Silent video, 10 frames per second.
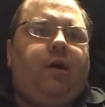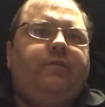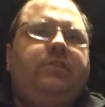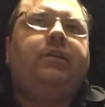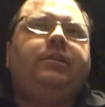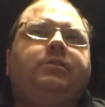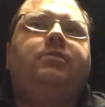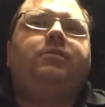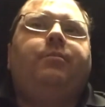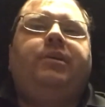obviously,
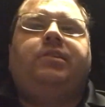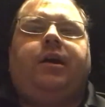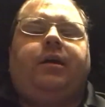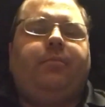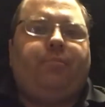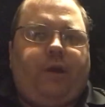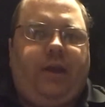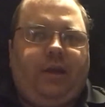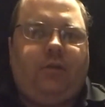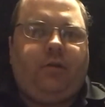somebody's not going to
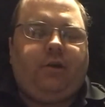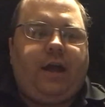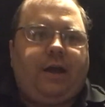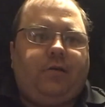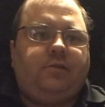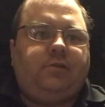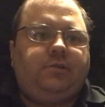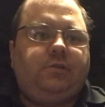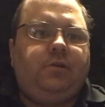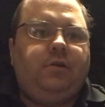break into your
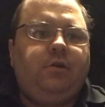house,